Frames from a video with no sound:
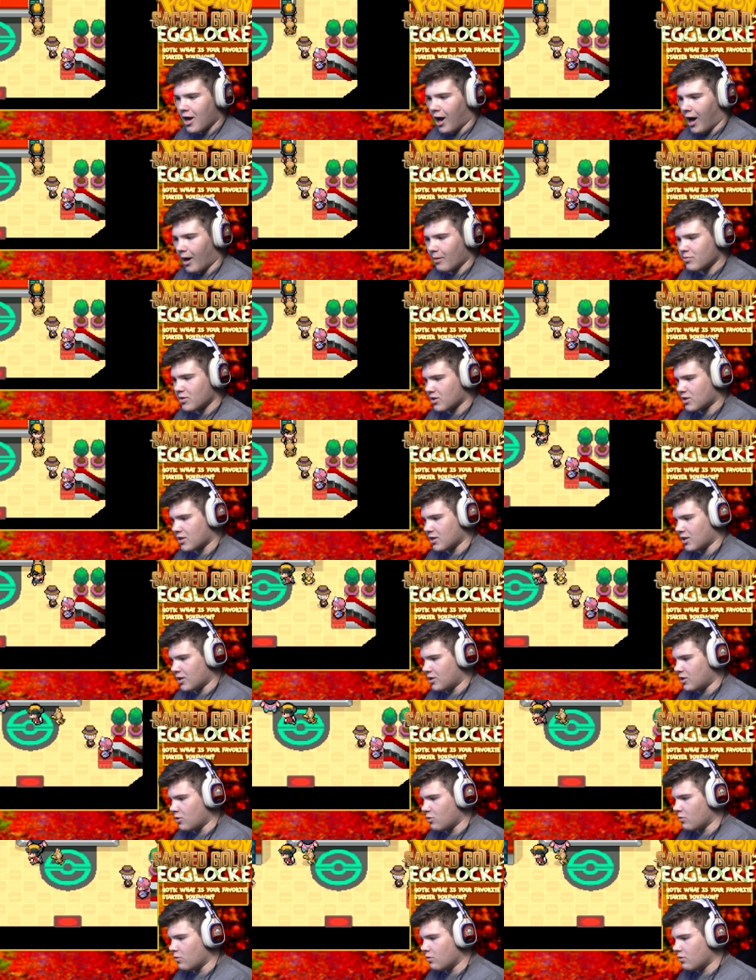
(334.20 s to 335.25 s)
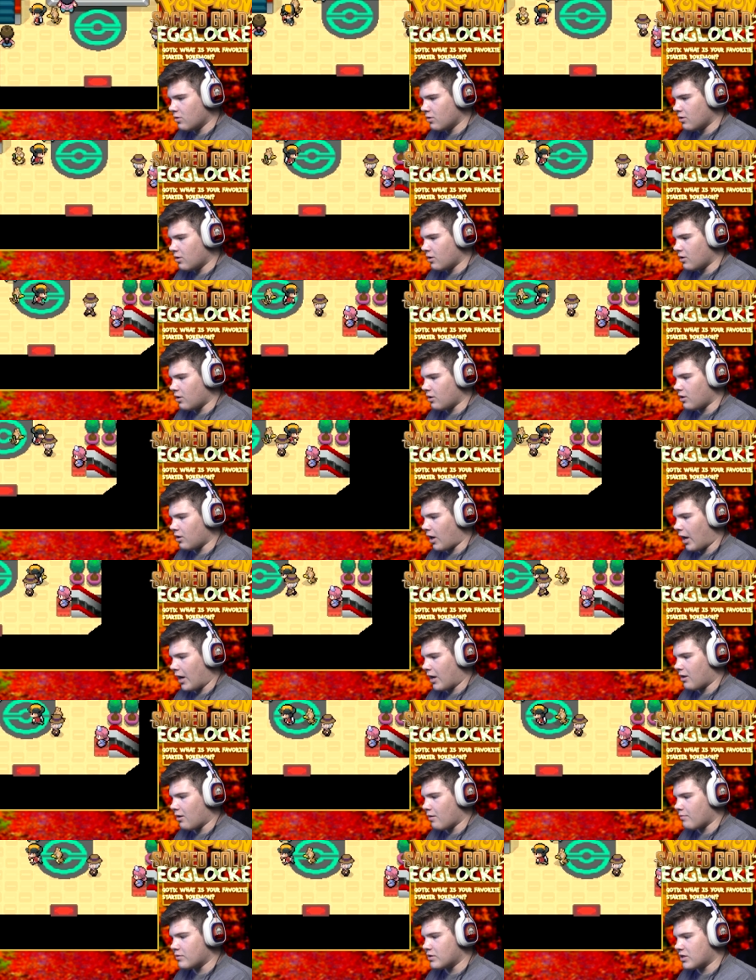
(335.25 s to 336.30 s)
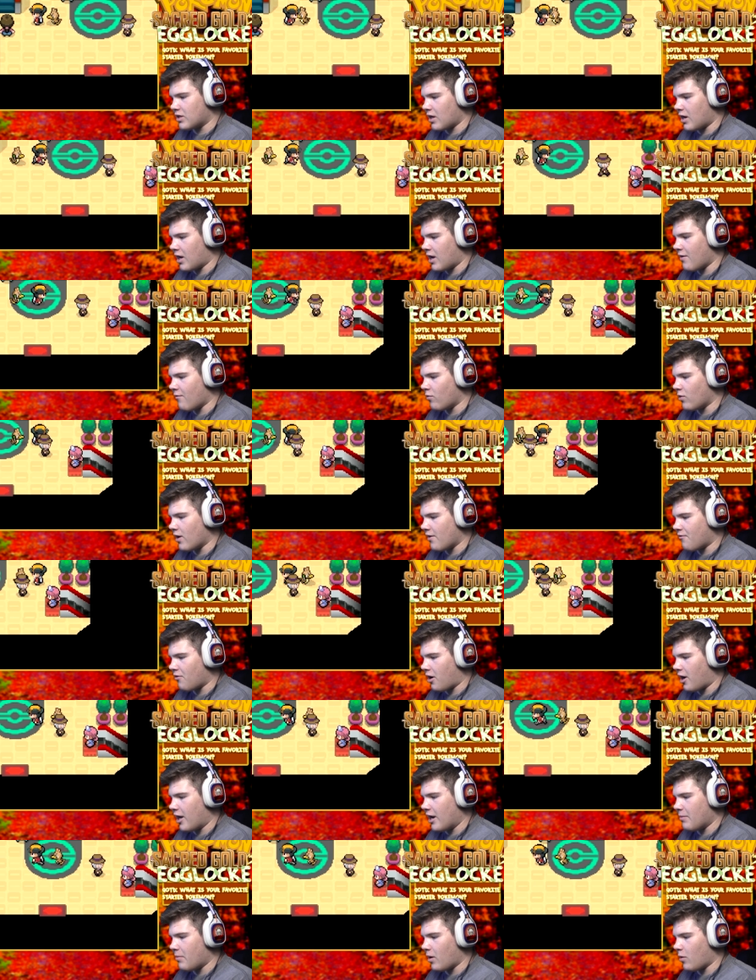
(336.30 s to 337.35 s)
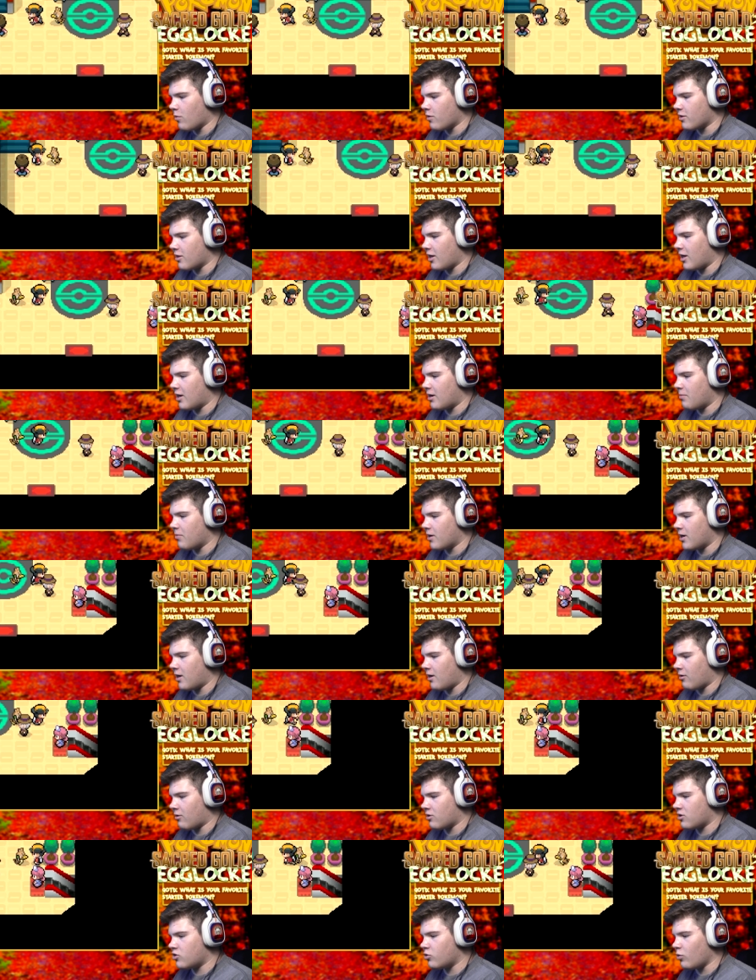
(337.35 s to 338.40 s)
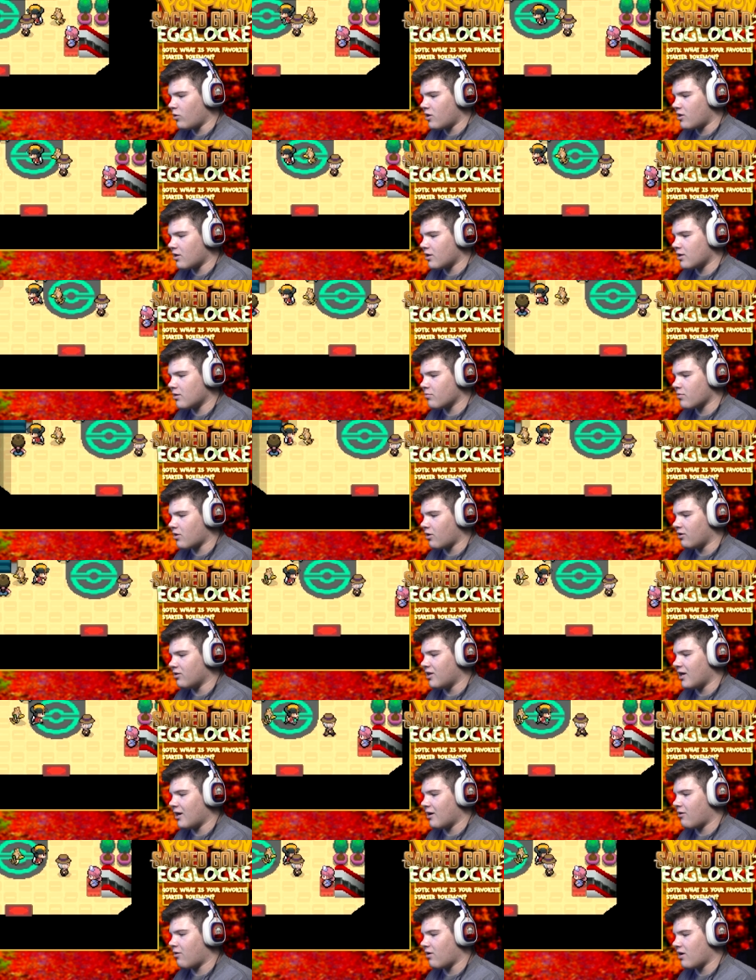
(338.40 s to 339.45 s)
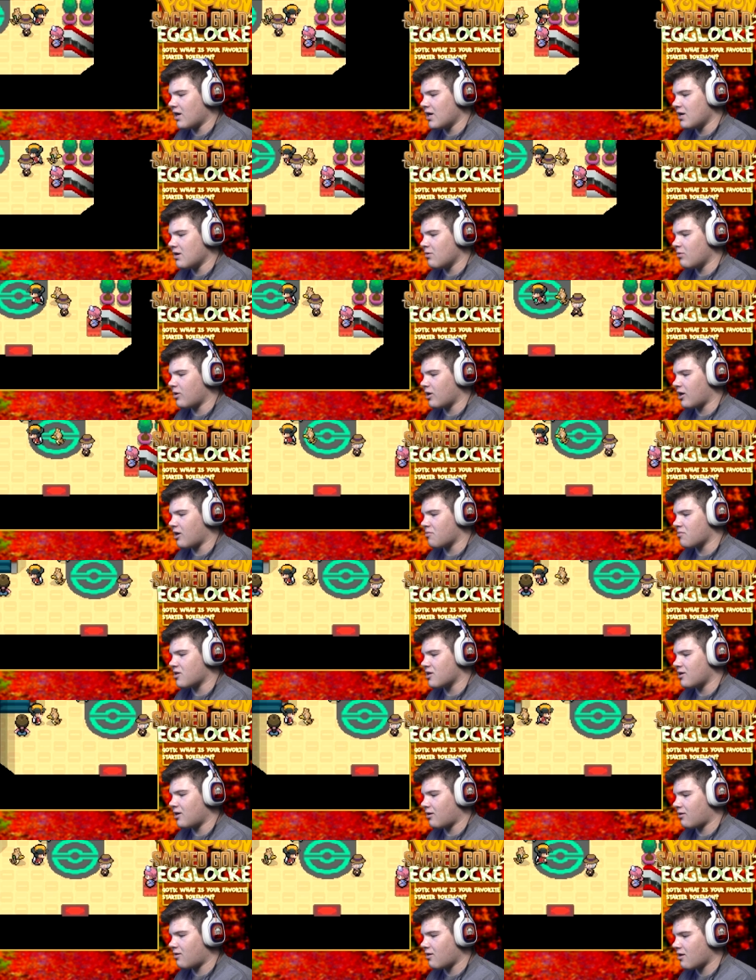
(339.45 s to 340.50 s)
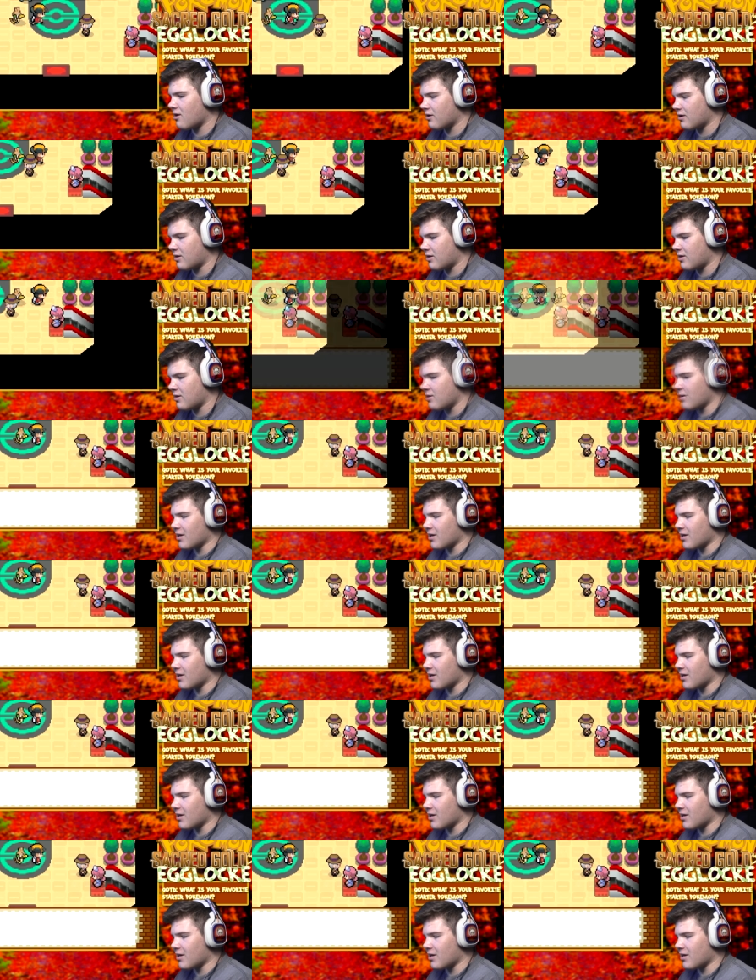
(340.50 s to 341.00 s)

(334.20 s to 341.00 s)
I'm just gonna do I, am just gonna give whatever item I want to anybody else. Choice items aren't that great when it comes to Nuzlocke,